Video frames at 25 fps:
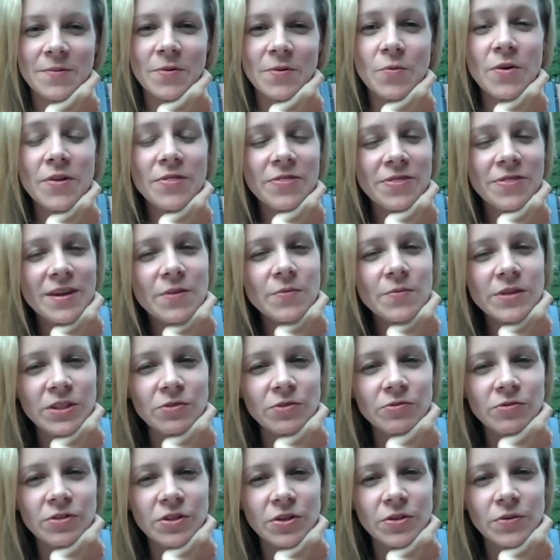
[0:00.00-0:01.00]
But one thing we
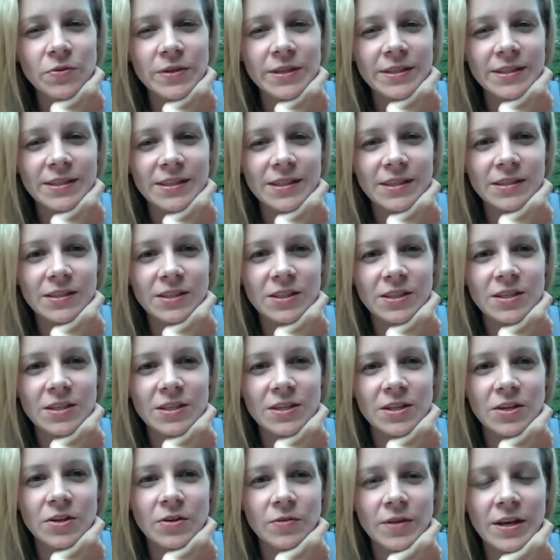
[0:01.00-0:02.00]
do is,
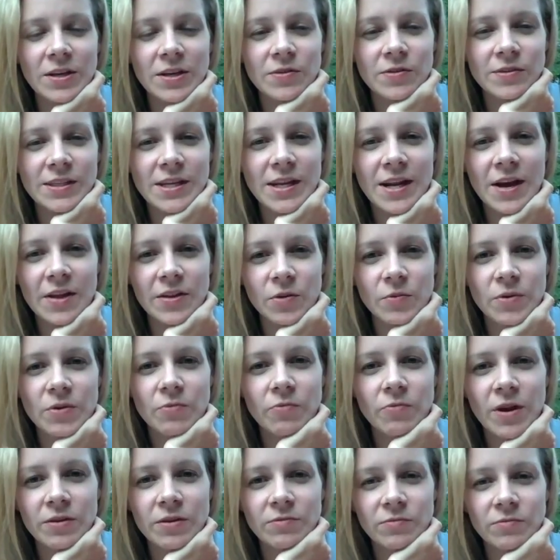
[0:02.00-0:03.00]
you know, like you said, Heather, we
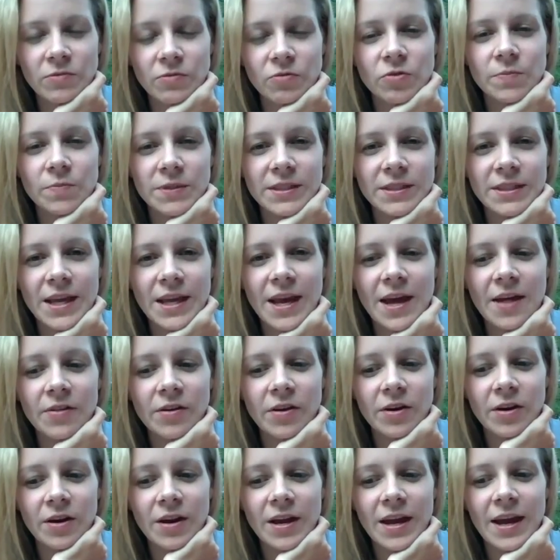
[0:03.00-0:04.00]
run groups
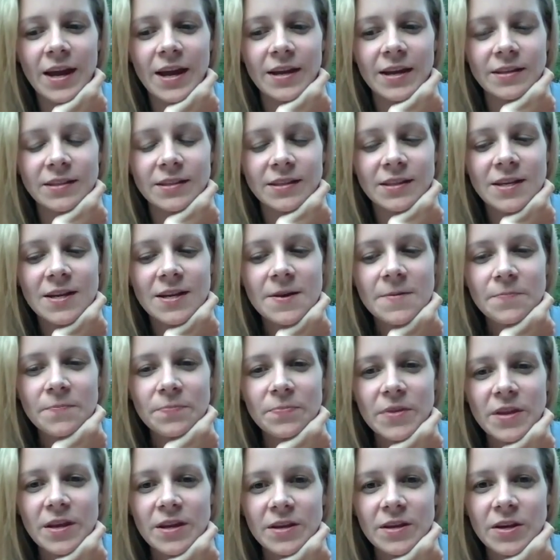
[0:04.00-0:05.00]
together, and
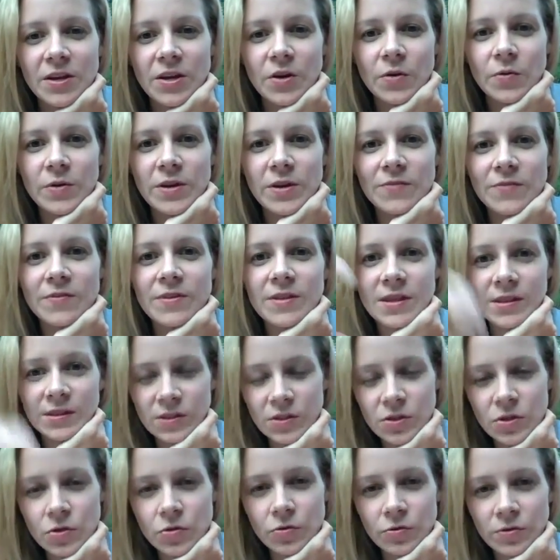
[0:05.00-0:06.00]
you know, even these
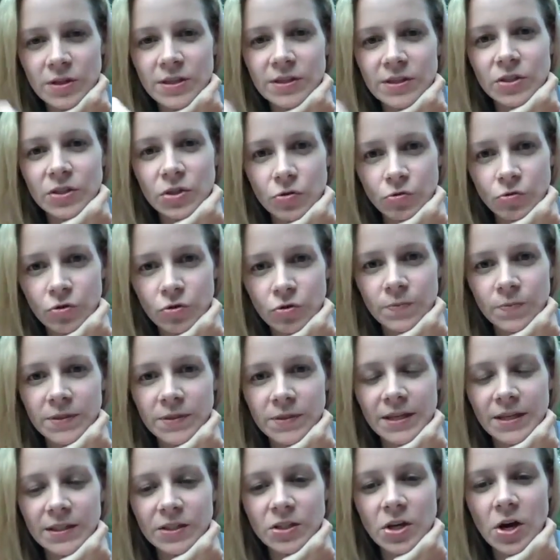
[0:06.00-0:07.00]
new groups
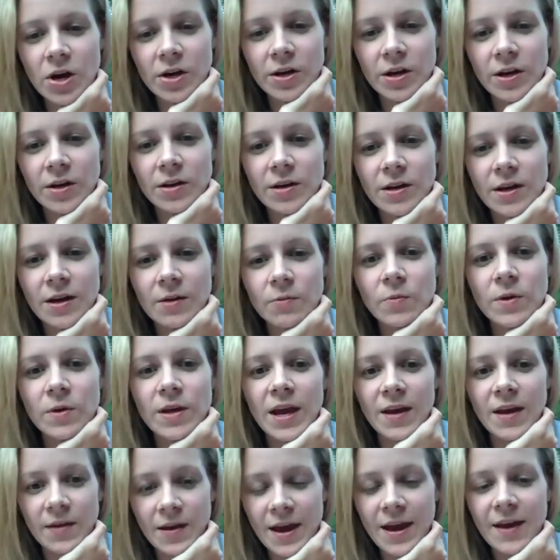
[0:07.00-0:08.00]
that started,
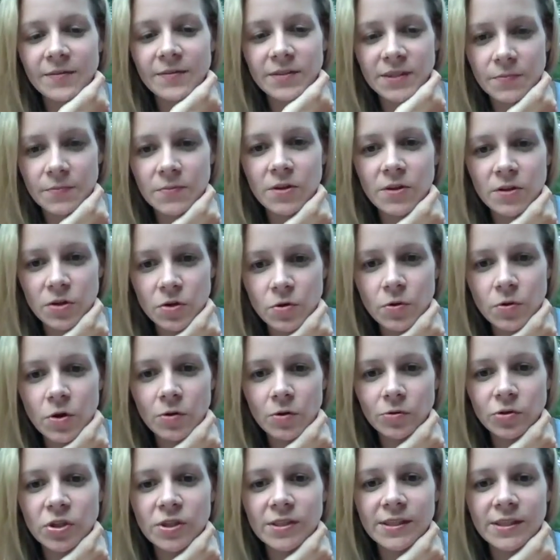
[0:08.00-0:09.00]
I have some of the new
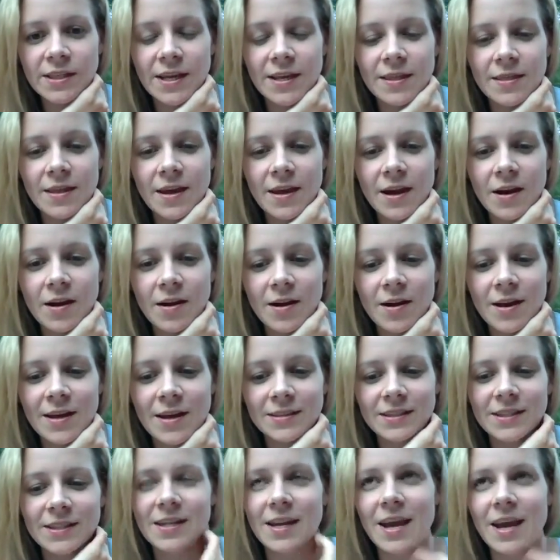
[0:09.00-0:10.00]
coaches in there,
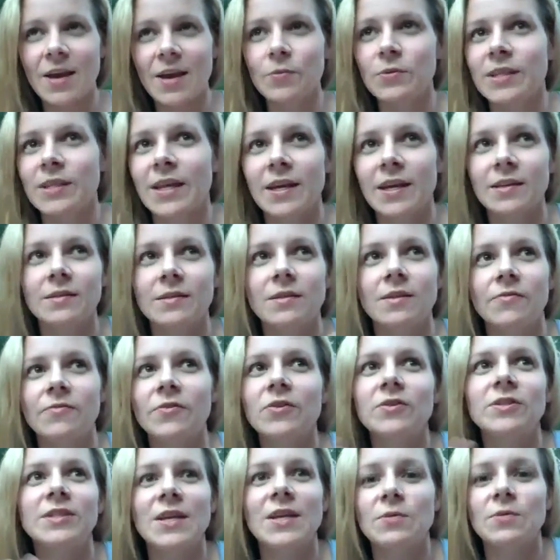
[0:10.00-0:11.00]
and today was like the
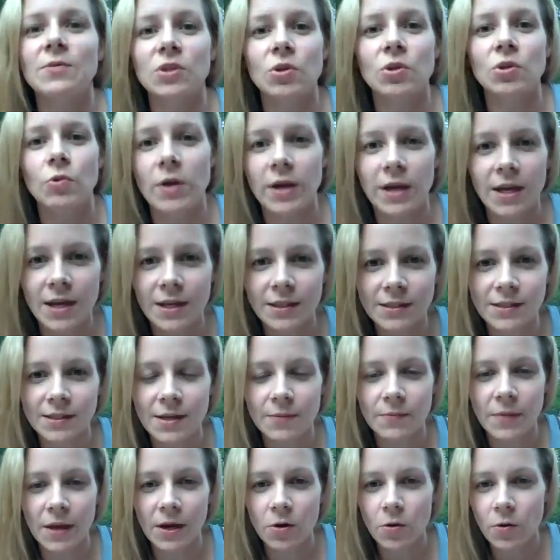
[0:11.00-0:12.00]
first day was crickets, and
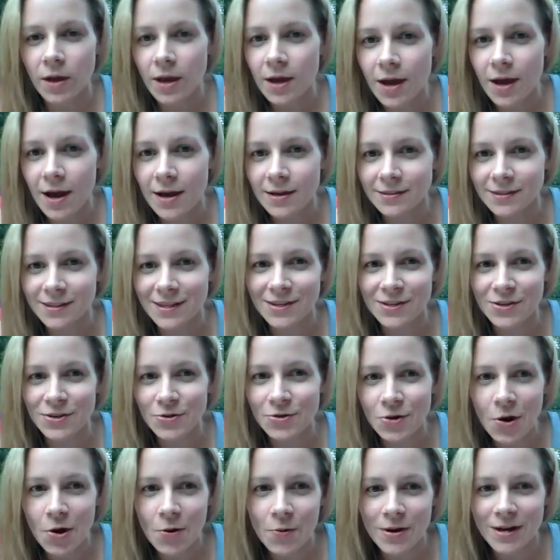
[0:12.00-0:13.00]
I'm like, okay guys, can
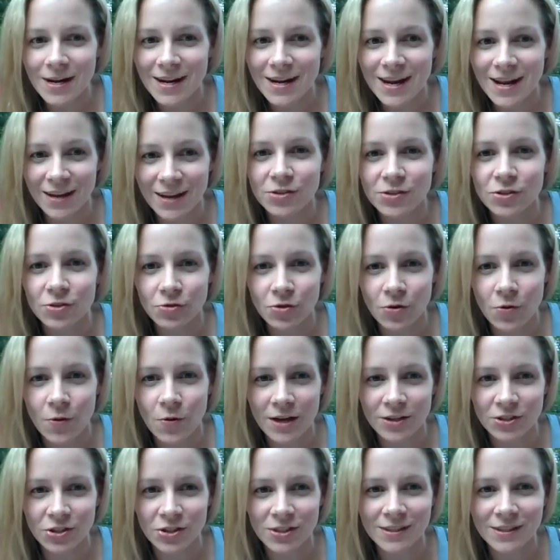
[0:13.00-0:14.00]
you go in and answer the
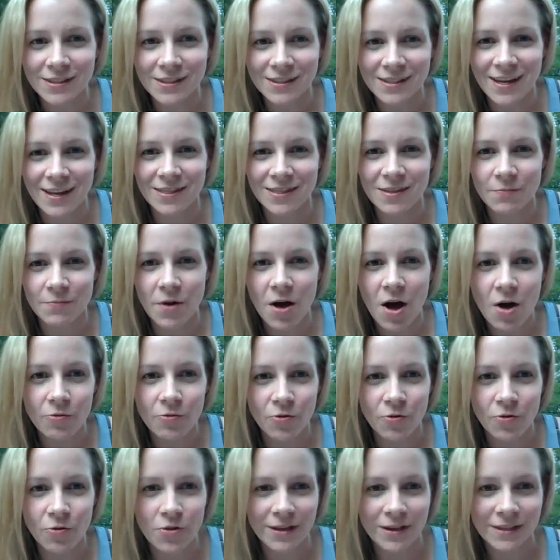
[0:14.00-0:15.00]
questions to get the ball
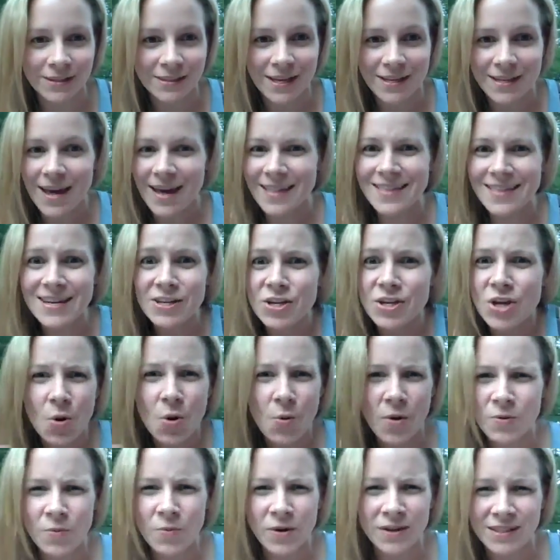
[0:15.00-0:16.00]
rolling? So I think no
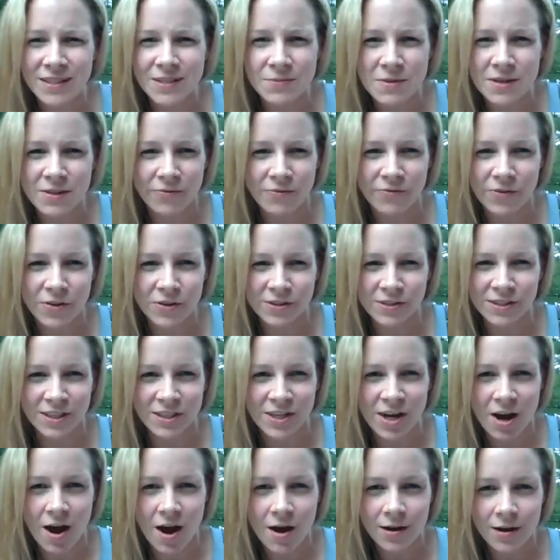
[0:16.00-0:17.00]
one wants to be the first to
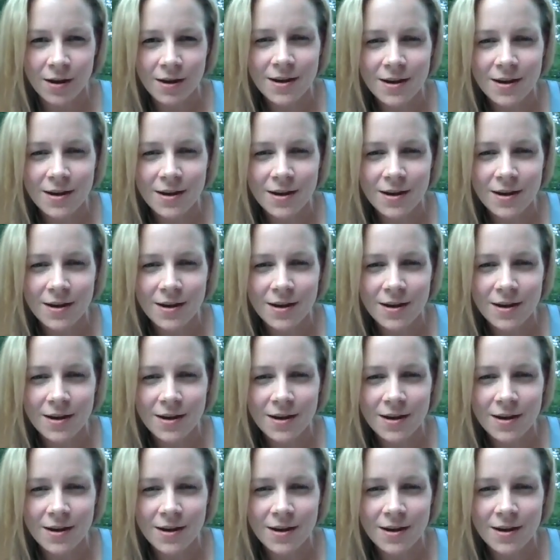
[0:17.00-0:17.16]
talk.